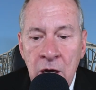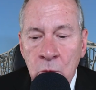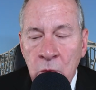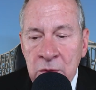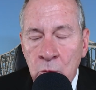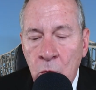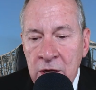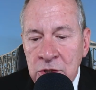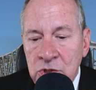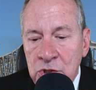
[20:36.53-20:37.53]
We
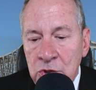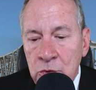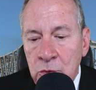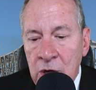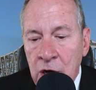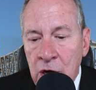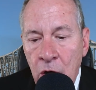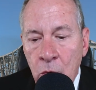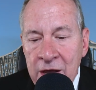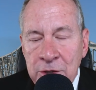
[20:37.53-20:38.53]
want to
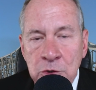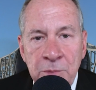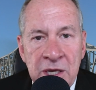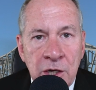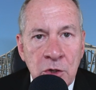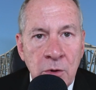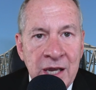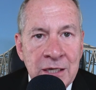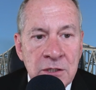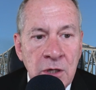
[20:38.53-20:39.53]
always be a great